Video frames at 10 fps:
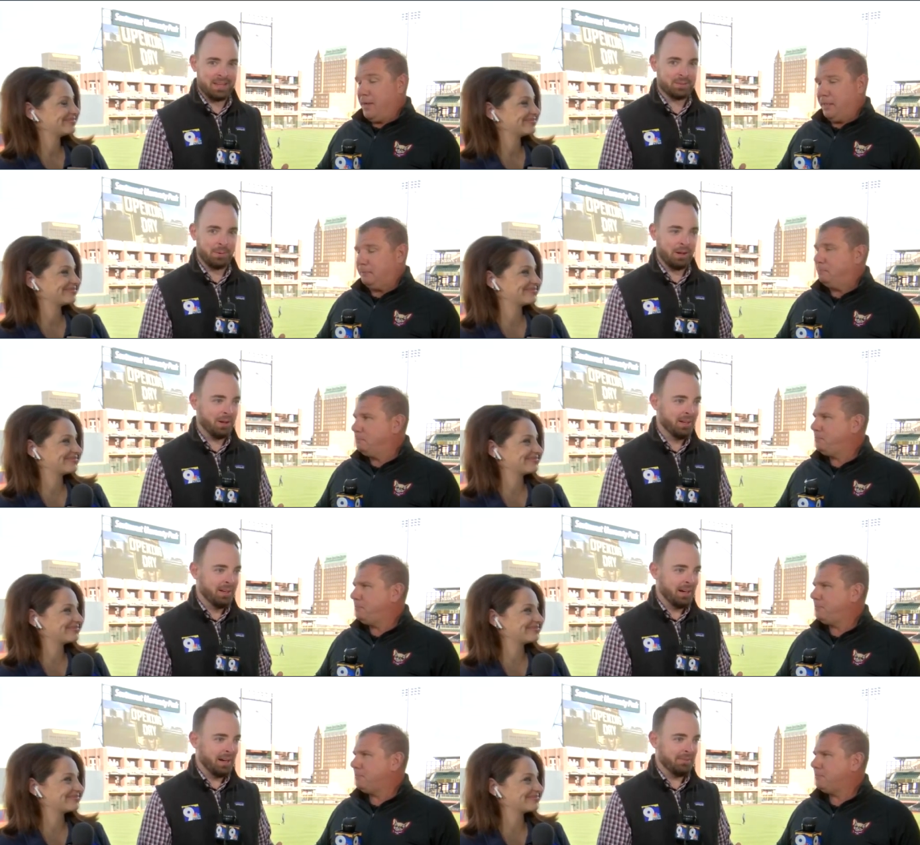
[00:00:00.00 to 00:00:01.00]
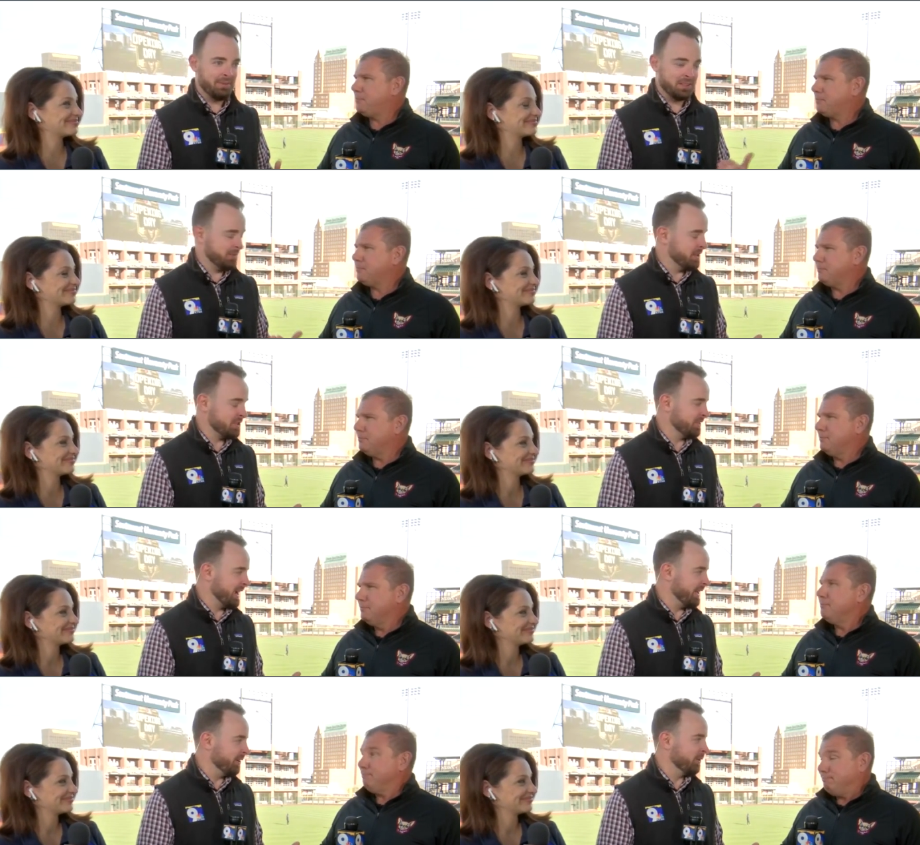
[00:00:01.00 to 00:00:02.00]
Speaker 1: baseball, uh, fifth division
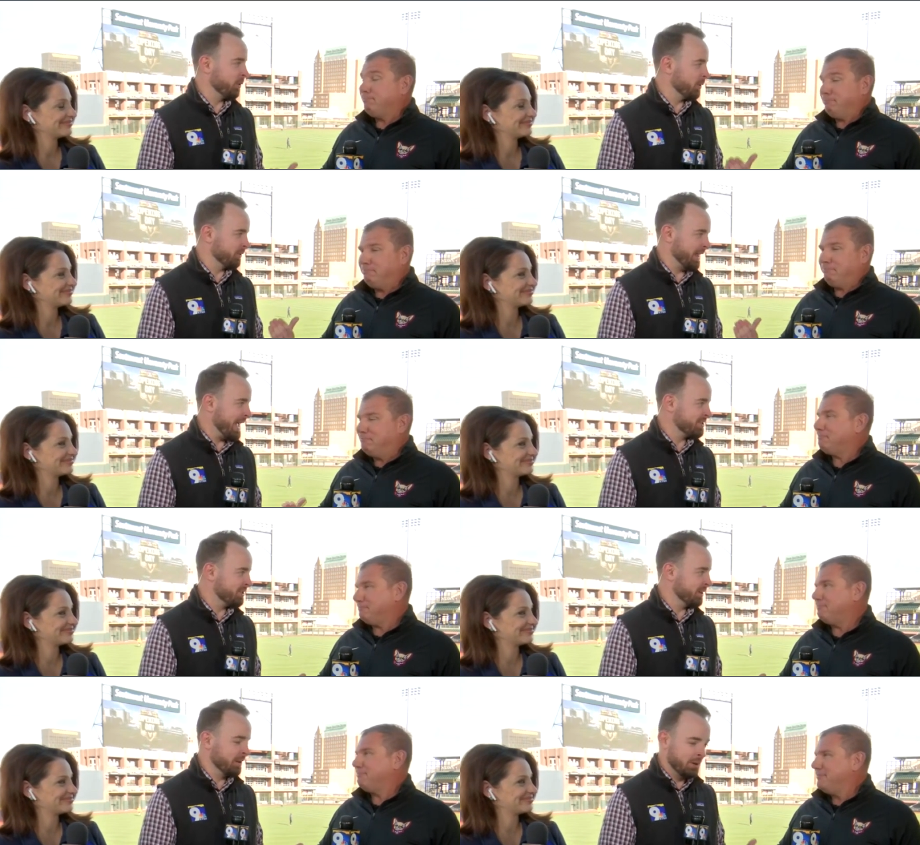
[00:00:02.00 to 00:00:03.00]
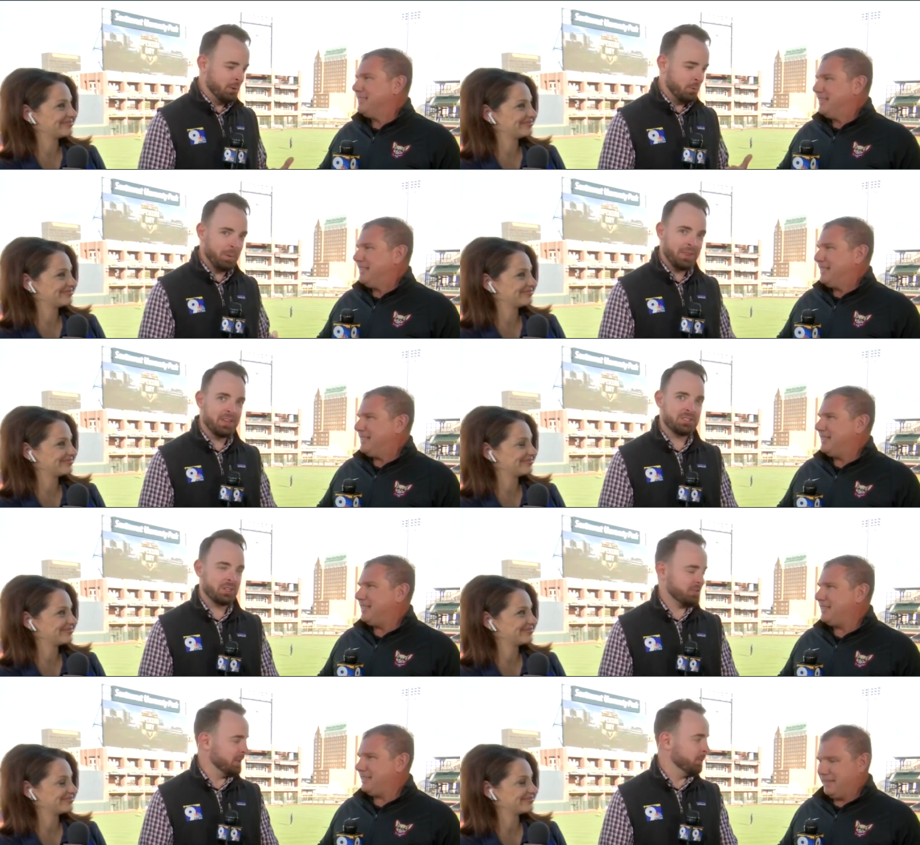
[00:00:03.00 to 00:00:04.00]
title, of course, last year. What about this
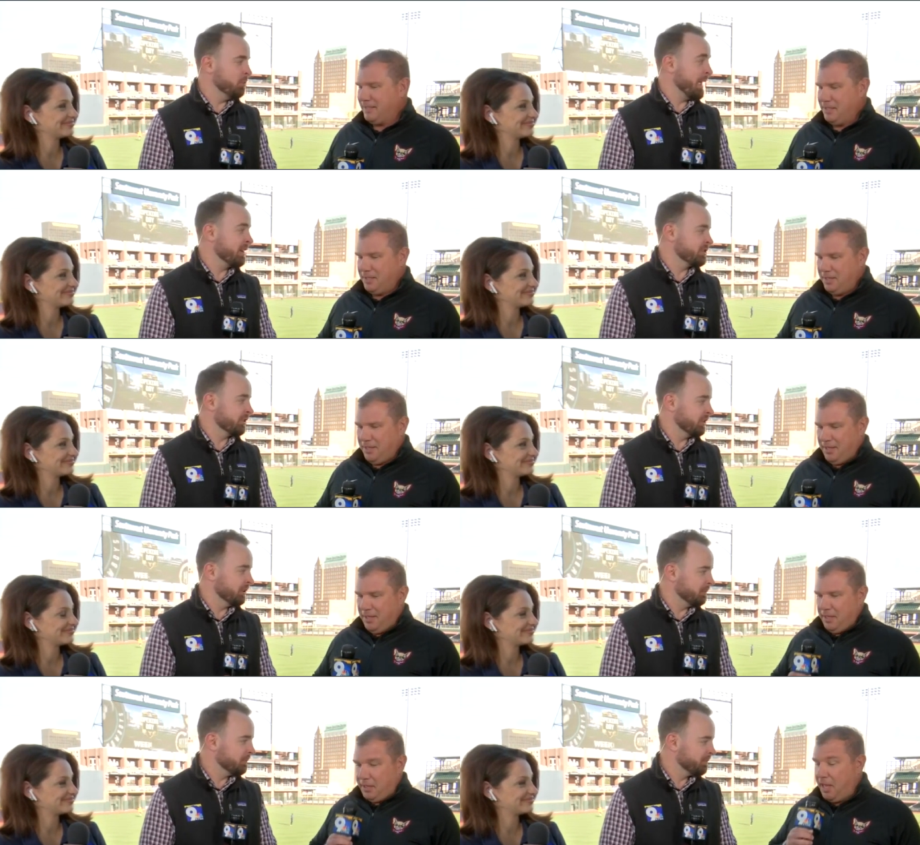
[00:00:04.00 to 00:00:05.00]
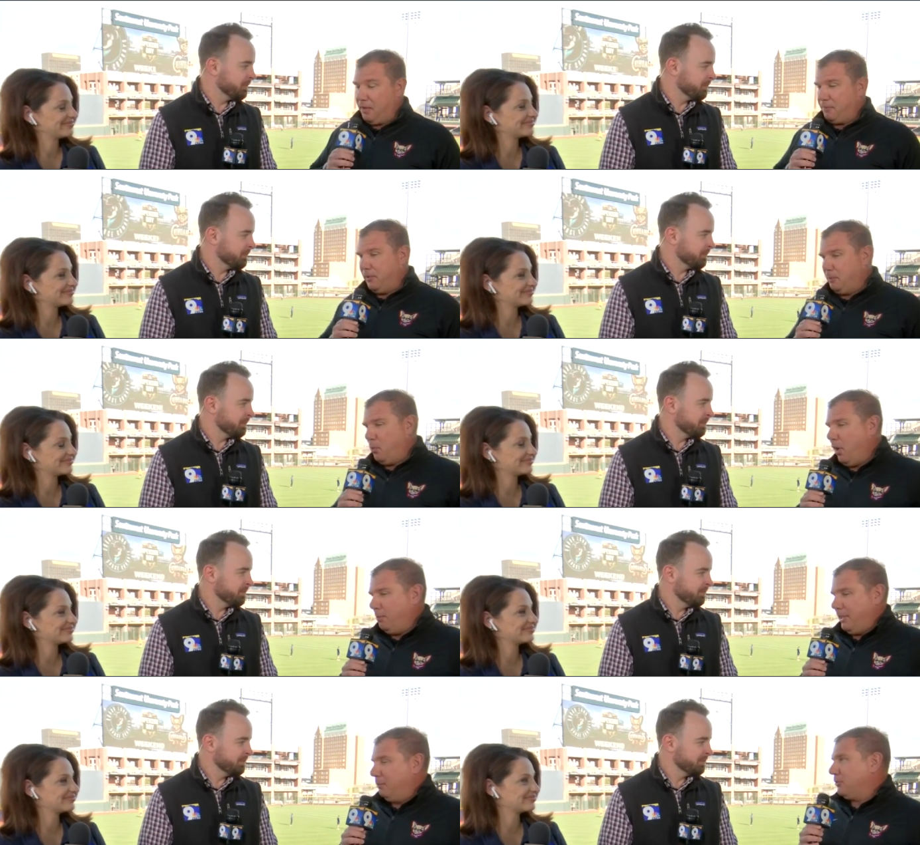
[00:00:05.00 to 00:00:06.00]
year's team? New manager too.
Speaker 2: Yeah, Phillip
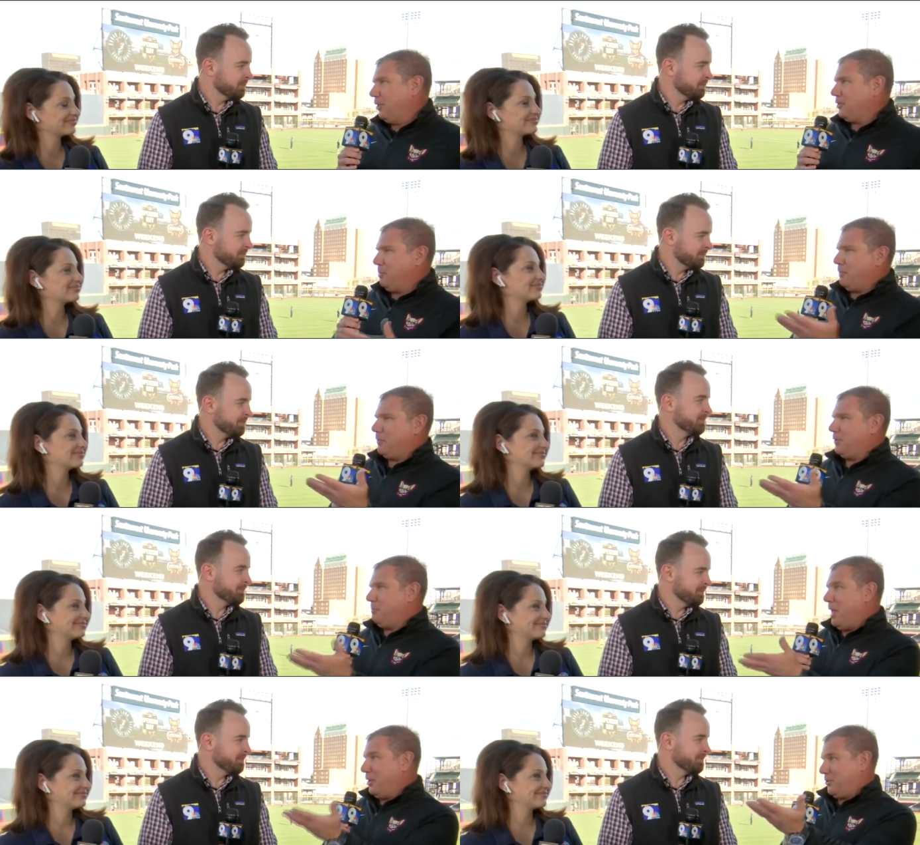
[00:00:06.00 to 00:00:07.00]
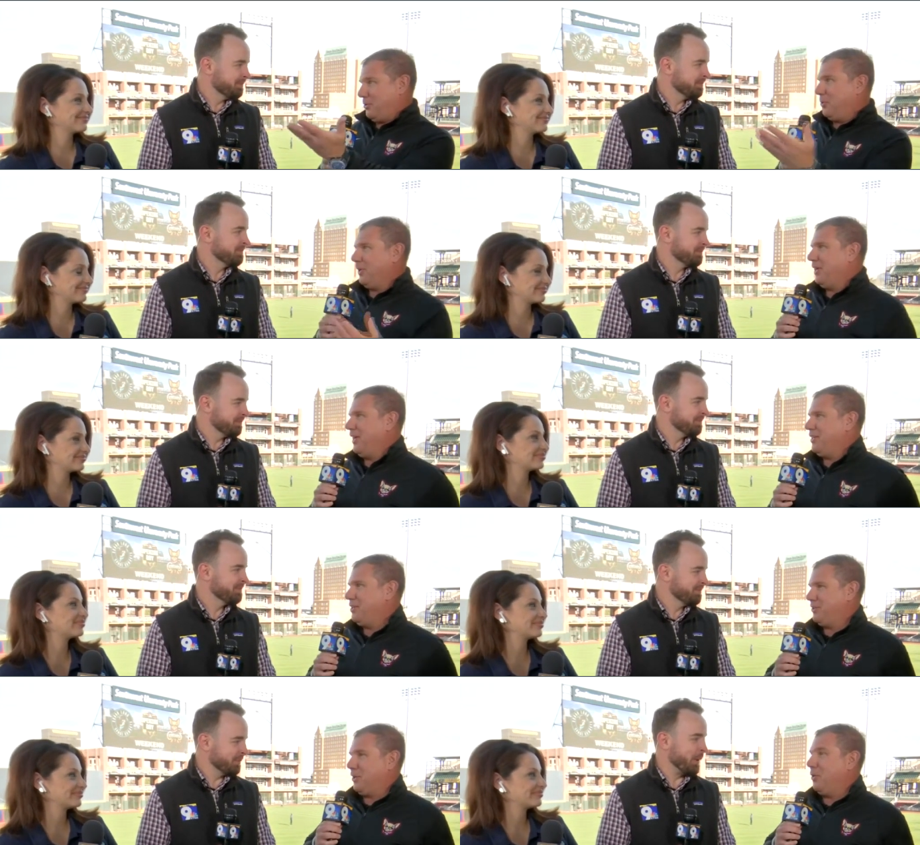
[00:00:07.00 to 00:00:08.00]
Wellman. That was also my first manager 29
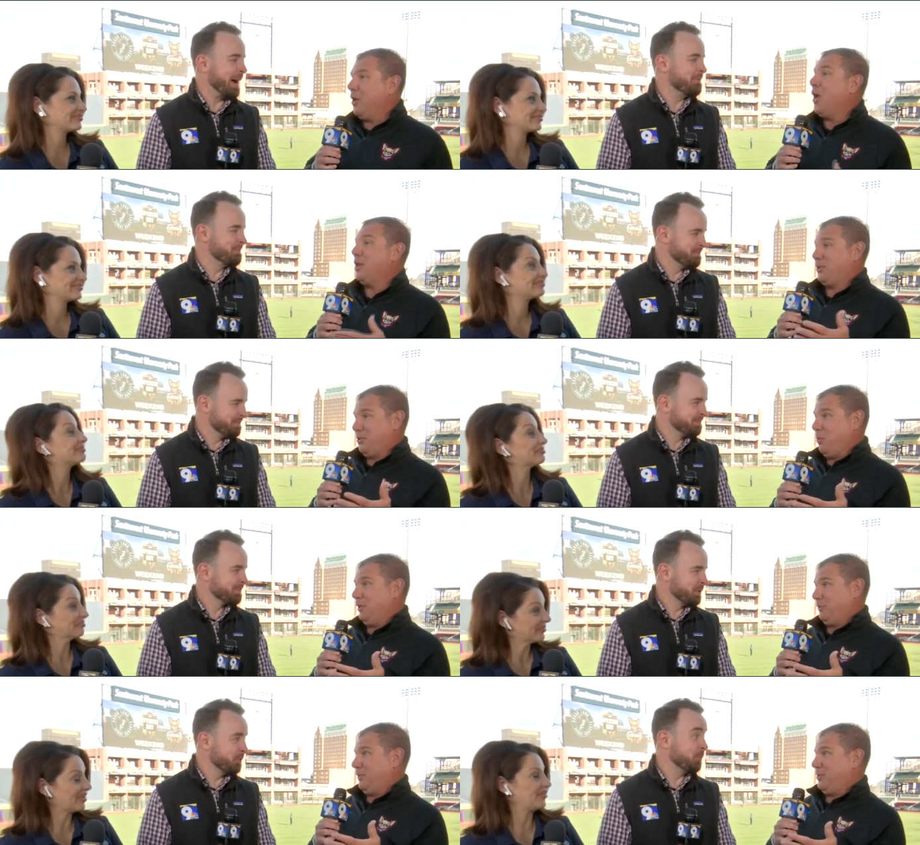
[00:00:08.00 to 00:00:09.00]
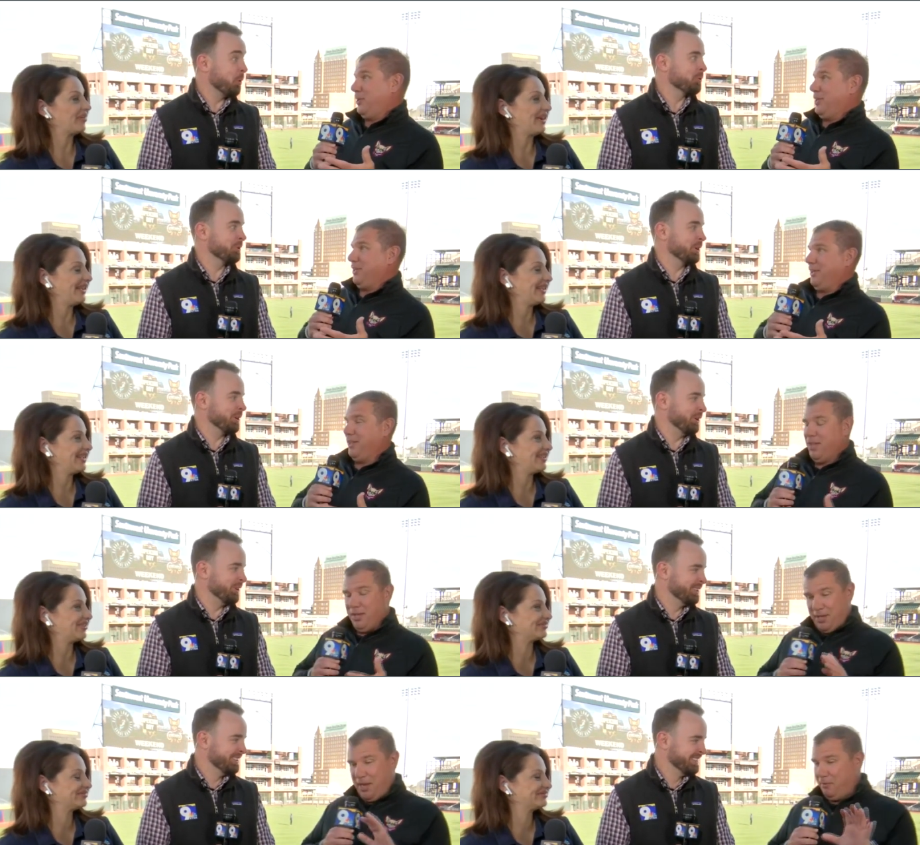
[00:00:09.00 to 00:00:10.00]
years ago wow. in Huntington, West Virginia. Full
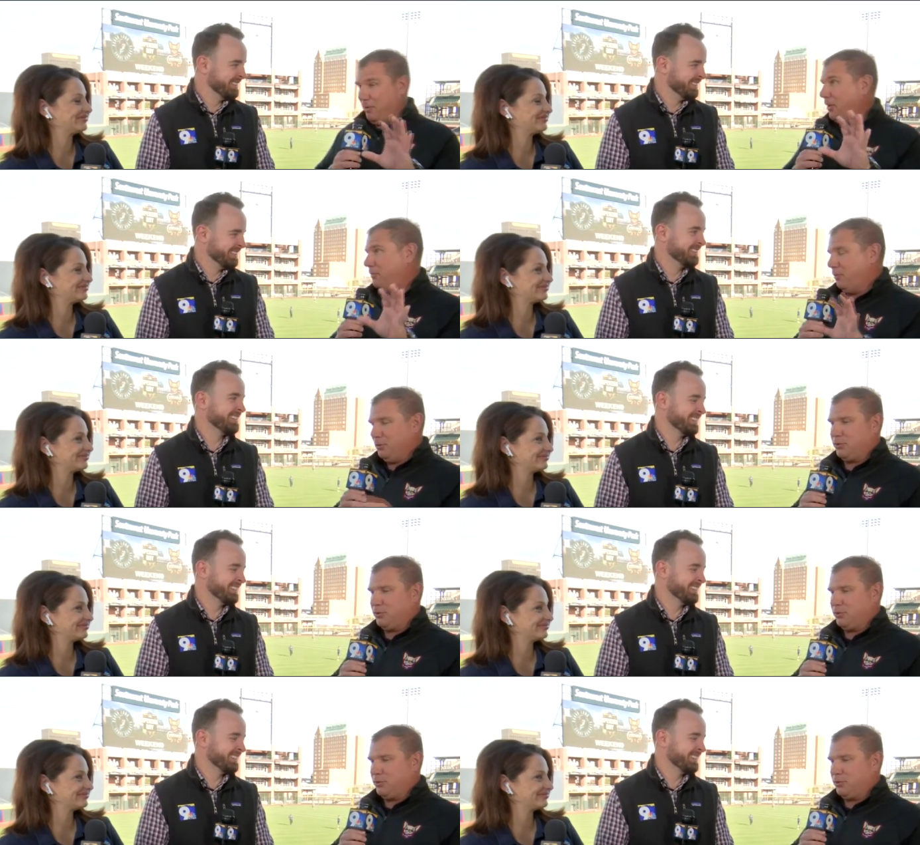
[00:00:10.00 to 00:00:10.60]
circle. Yeah, very full